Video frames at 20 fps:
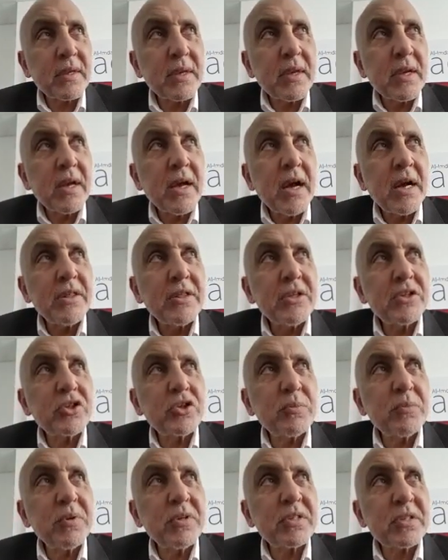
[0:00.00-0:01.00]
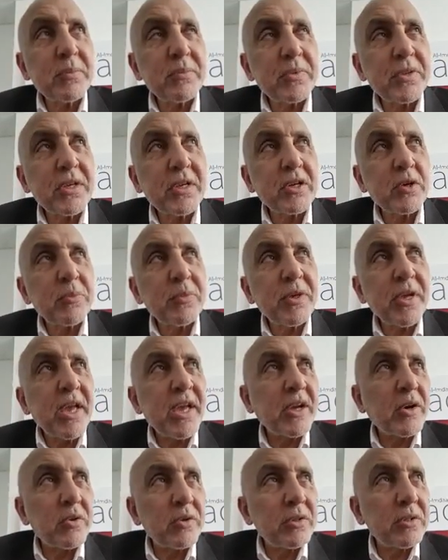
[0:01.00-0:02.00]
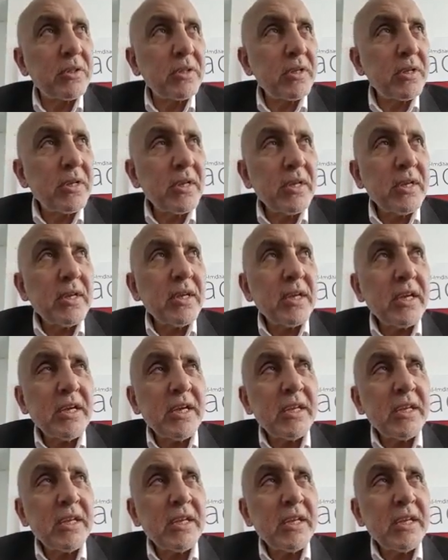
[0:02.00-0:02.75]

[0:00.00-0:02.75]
And this should be something be echoed in